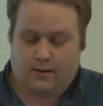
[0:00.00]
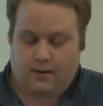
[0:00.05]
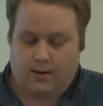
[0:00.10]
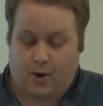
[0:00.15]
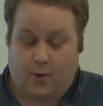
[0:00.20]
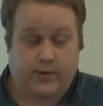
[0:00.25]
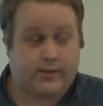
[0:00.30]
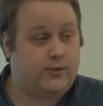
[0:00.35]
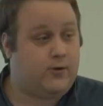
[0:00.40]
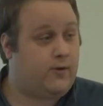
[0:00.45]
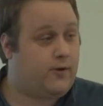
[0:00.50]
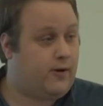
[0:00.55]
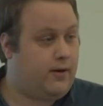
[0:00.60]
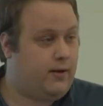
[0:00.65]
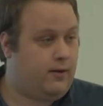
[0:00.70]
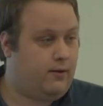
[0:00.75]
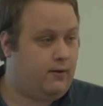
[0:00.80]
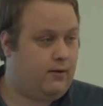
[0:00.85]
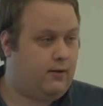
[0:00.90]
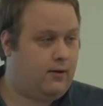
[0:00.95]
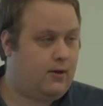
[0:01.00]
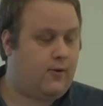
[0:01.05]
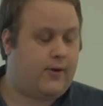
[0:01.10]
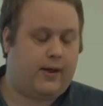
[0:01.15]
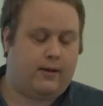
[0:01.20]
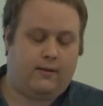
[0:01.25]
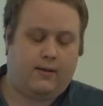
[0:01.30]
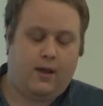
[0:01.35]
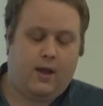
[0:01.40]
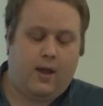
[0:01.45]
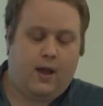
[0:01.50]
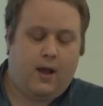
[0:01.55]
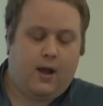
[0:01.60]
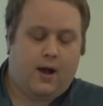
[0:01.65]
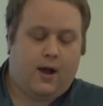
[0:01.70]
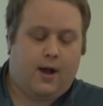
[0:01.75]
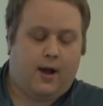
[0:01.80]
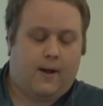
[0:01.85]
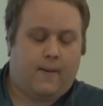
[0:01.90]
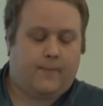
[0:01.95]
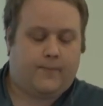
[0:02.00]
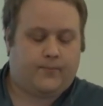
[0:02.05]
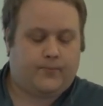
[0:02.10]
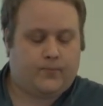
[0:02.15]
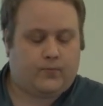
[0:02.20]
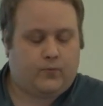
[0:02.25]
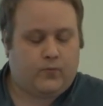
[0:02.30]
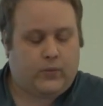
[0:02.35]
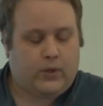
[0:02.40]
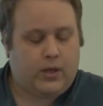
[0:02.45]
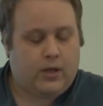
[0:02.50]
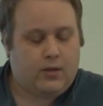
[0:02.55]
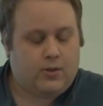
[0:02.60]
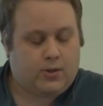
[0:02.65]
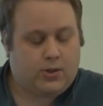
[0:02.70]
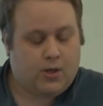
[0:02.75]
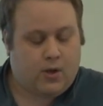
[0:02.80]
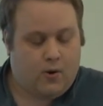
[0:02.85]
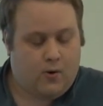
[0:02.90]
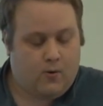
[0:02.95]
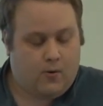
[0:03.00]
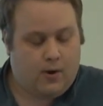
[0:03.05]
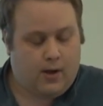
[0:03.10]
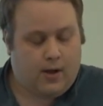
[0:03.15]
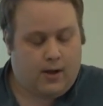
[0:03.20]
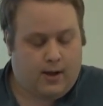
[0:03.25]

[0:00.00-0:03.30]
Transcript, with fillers: oh, it's 2:30. Okay. Um, so